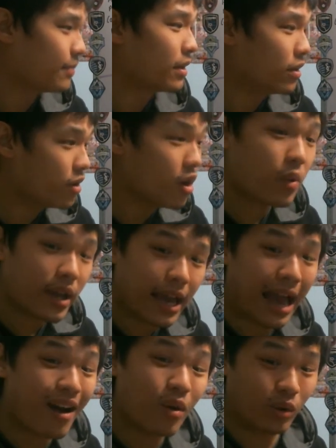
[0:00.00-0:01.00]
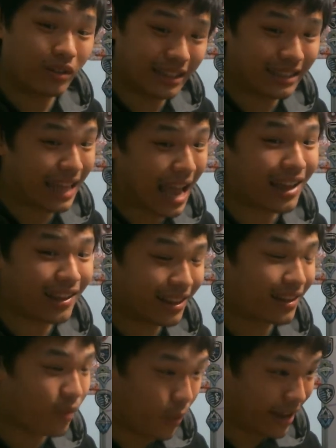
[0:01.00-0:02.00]
And knowing how that
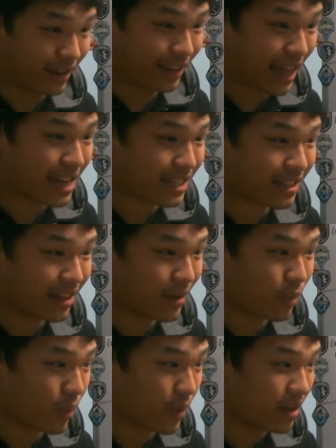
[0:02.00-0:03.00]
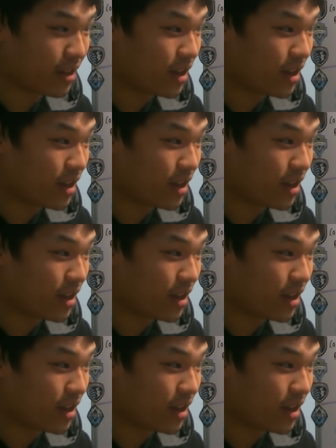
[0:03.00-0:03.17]
went last time when we